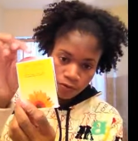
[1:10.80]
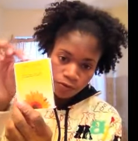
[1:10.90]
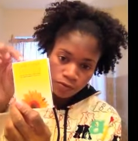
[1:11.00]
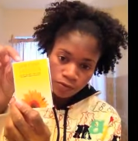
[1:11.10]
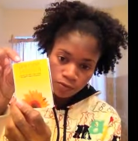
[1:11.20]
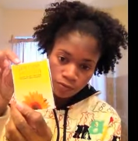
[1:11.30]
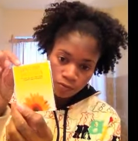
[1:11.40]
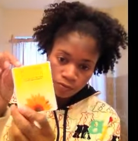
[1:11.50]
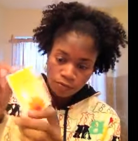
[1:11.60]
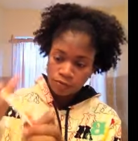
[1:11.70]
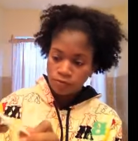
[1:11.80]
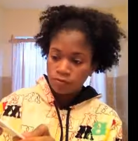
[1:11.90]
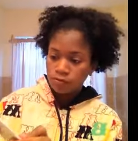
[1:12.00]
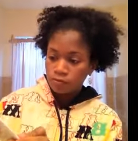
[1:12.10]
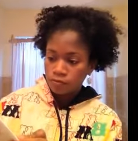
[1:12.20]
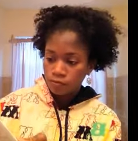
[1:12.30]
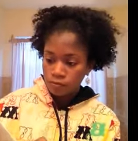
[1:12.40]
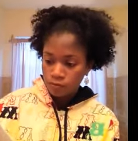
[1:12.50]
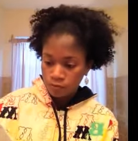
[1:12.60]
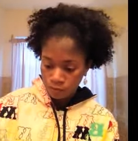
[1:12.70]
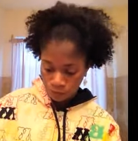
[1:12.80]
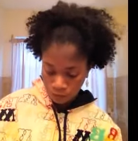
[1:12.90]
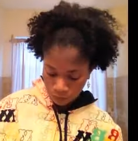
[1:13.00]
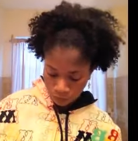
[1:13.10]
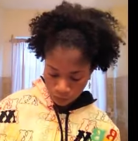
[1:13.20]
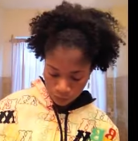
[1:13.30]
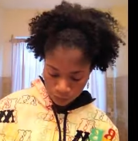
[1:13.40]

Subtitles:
Nobody speaks.